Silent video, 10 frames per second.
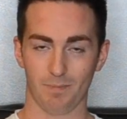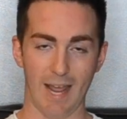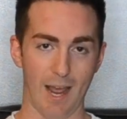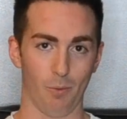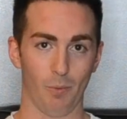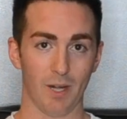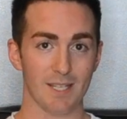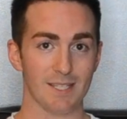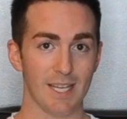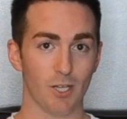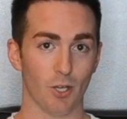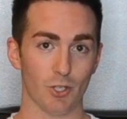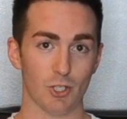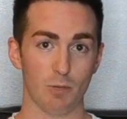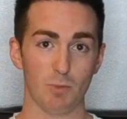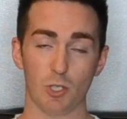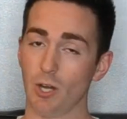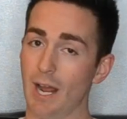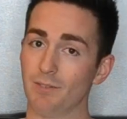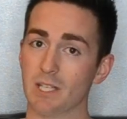Now, when I say costume, you
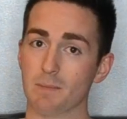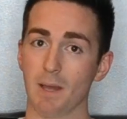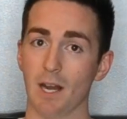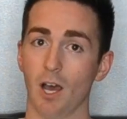don't have to spend